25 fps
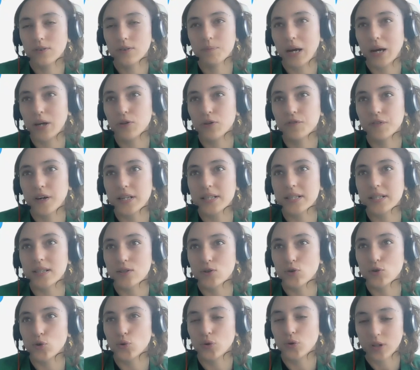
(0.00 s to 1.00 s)
My advice
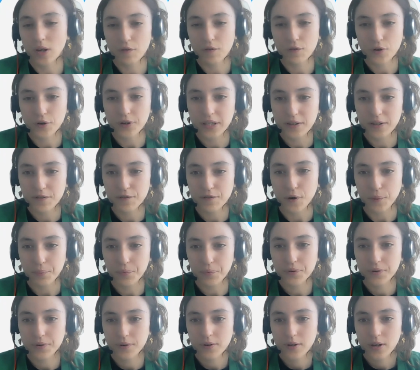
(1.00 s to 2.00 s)
is to never give up.
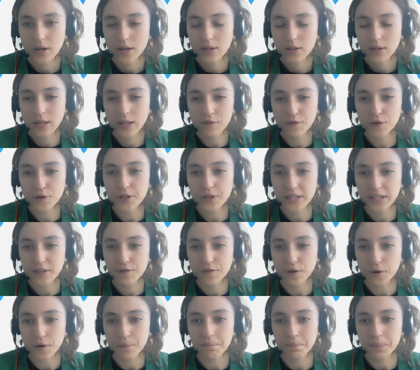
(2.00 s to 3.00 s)
Never
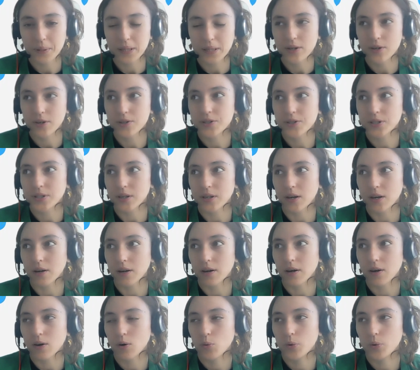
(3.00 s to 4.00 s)
give up, because
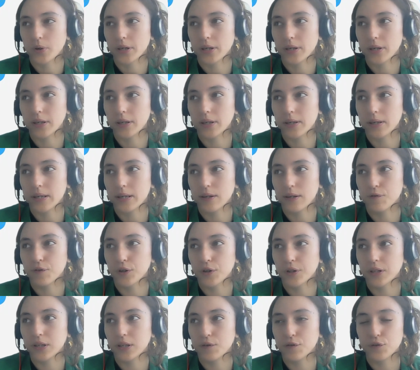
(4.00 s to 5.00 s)

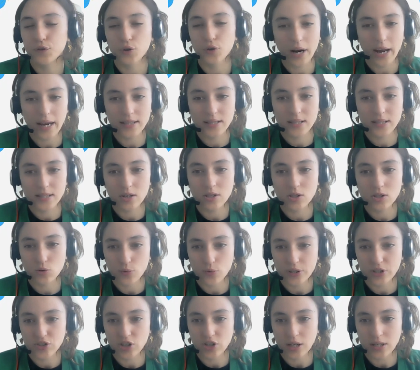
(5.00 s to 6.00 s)
even if your idea is
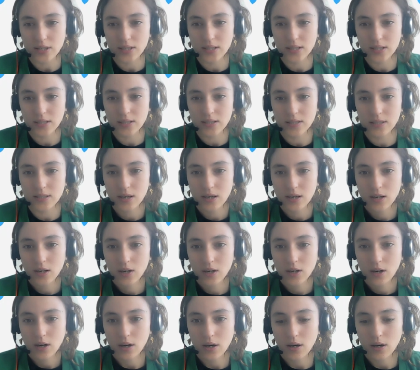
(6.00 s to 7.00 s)
rejected,
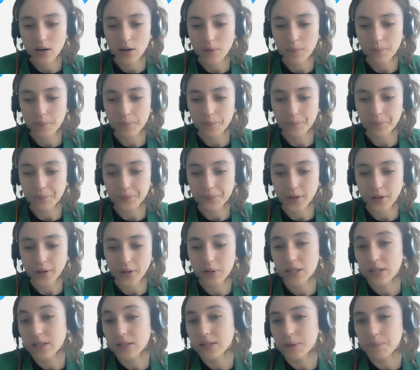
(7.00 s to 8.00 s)

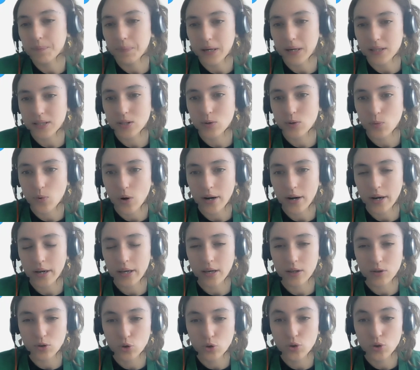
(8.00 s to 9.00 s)
it depends why,
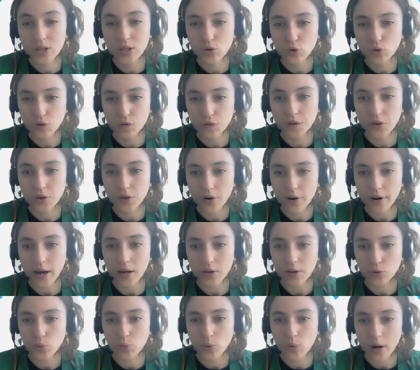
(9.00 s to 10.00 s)
and you need to figure
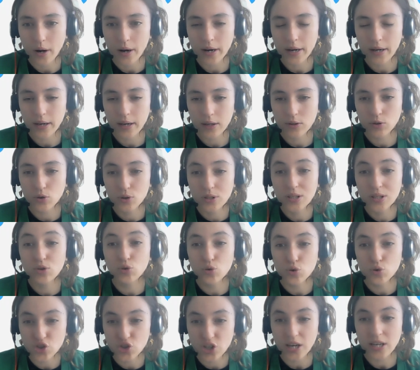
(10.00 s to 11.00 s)
out why, and you need
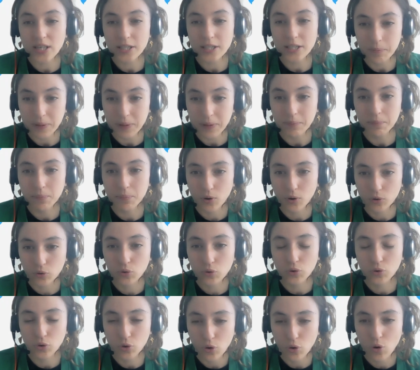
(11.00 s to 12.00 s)
to chase people
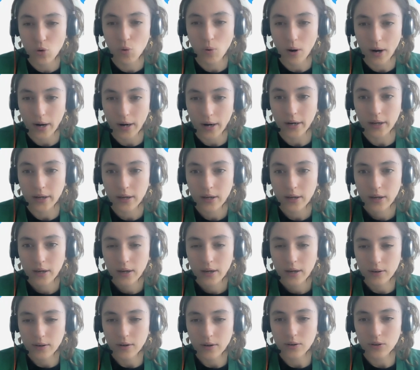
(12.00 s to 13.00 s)
to know why
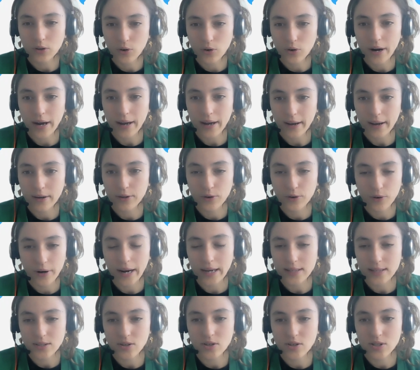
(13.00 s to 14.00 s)
your
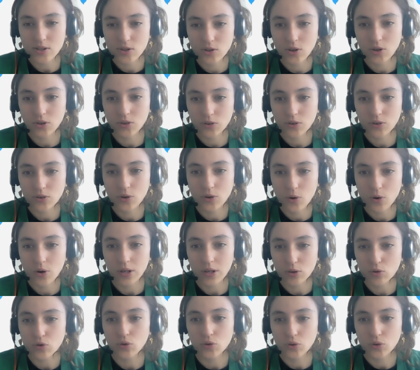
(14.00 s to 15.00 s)
idea is not
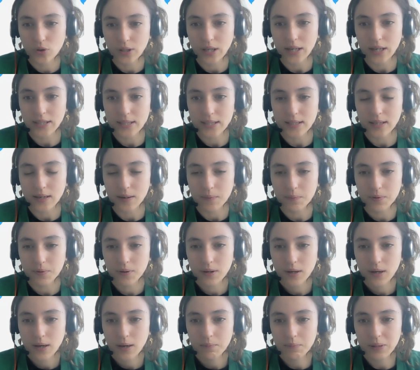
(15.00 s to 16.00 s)
going to the next step,
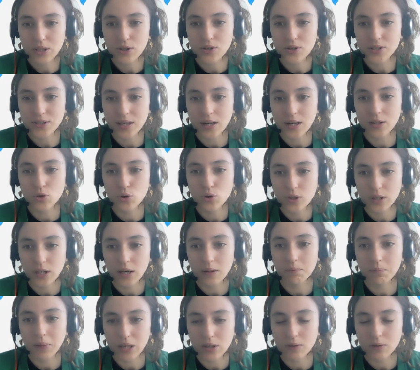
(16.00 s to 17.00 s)
because then you
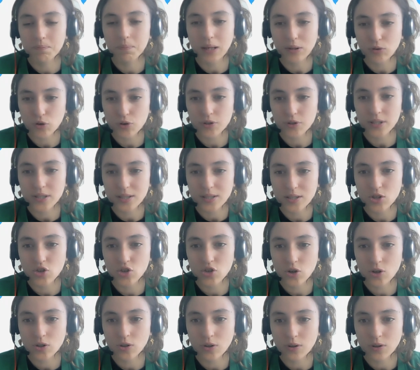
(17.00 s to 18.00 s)
can make better
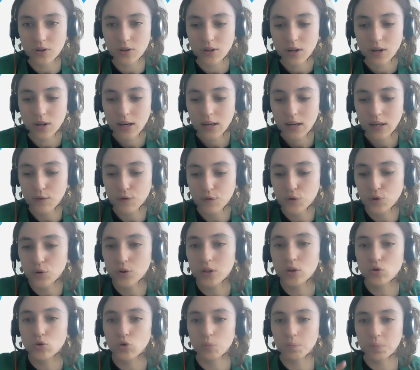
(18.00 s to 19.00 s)
decision on if you
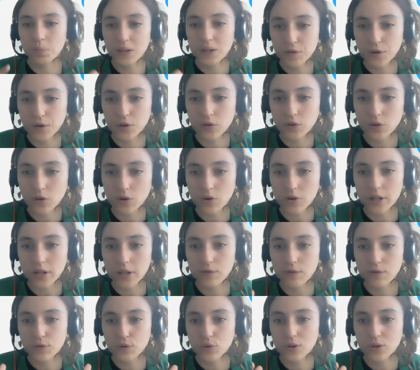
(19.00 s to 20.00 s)
need to pivot or
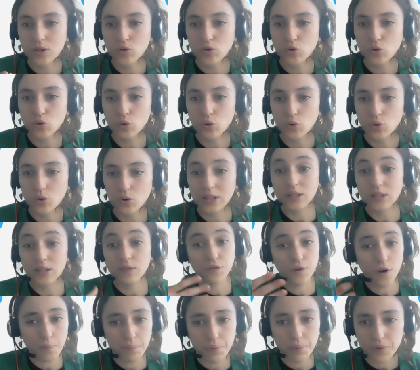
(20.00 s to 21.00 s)
if you need to
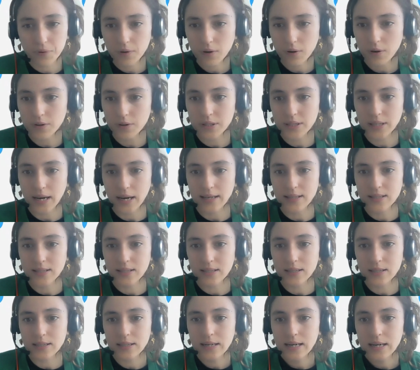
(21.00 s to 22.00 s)
give up on the
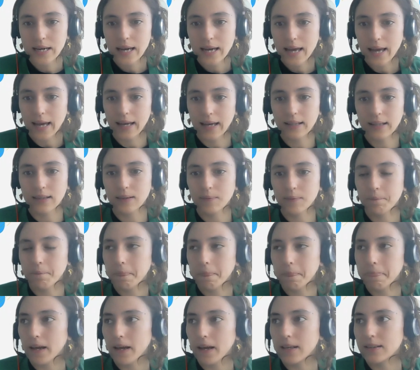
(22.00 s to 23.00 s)
idea. And
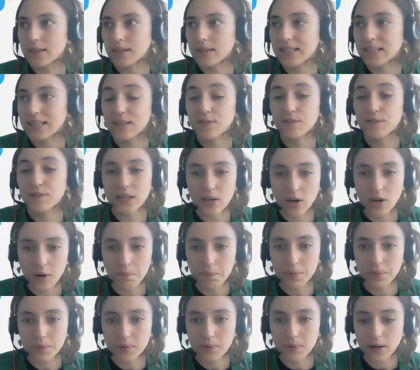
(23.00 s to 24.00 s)
giving
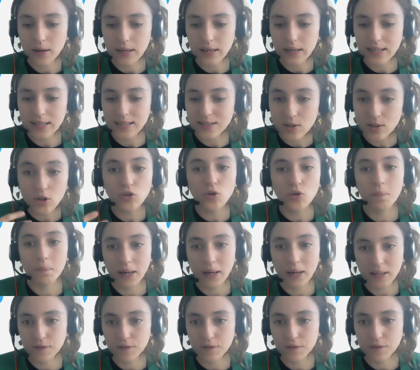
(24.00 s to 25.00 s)
up is not a
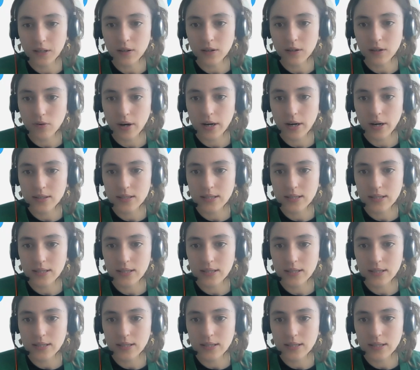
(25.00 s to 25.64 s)
bad thing, right?